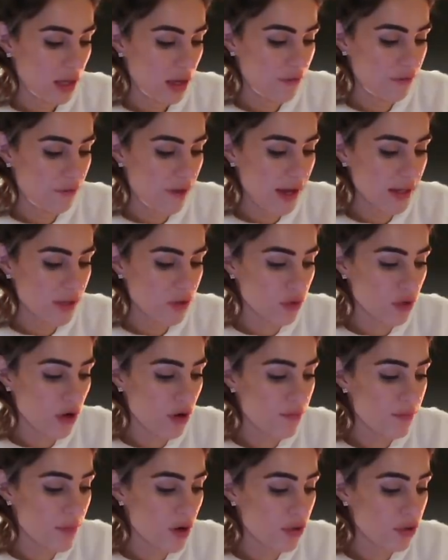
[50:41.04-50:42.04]
effect on
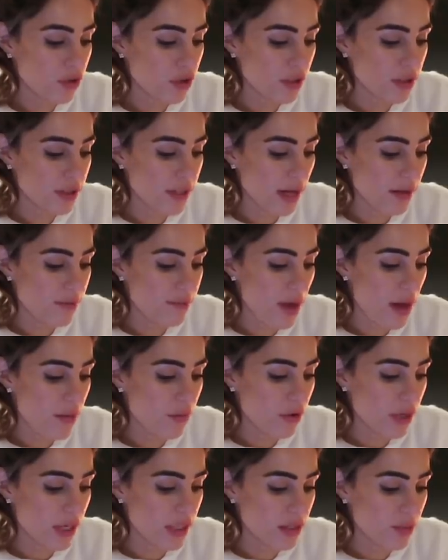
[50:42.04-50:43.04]
our emotions and
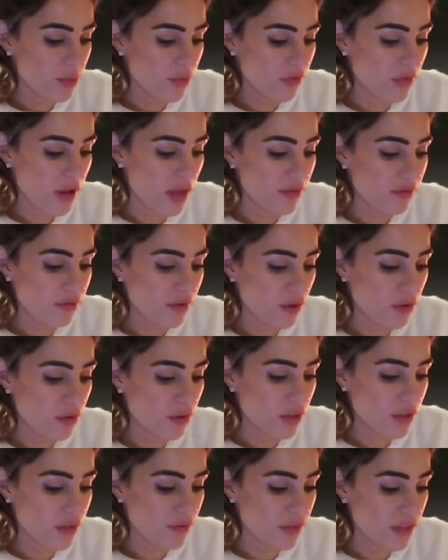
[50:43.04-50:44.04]
memory to provide
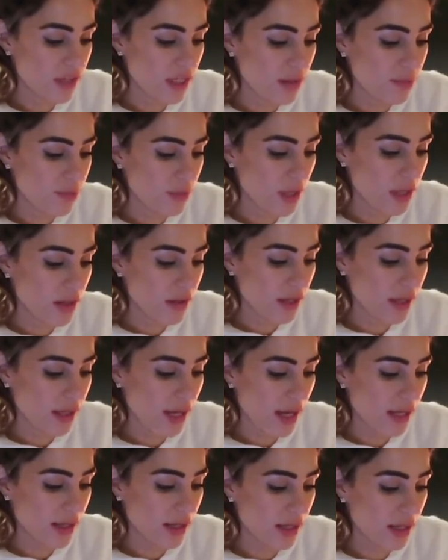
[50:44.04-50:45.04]
focus for deep breathing
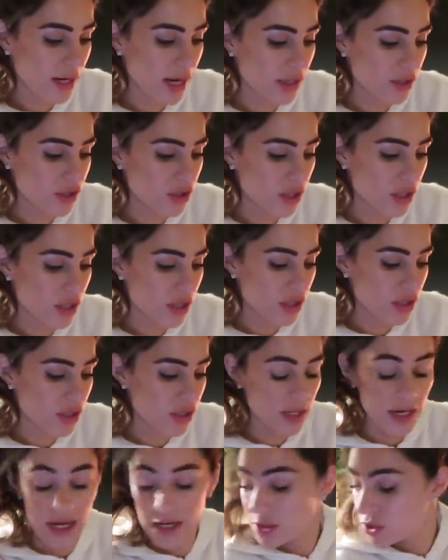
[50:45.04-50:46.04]
and connection
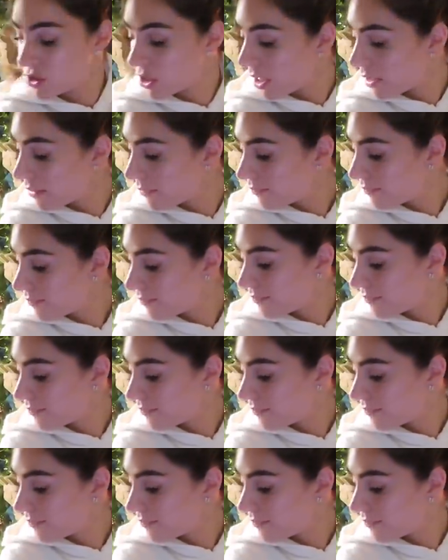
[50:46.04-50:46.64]
to nature.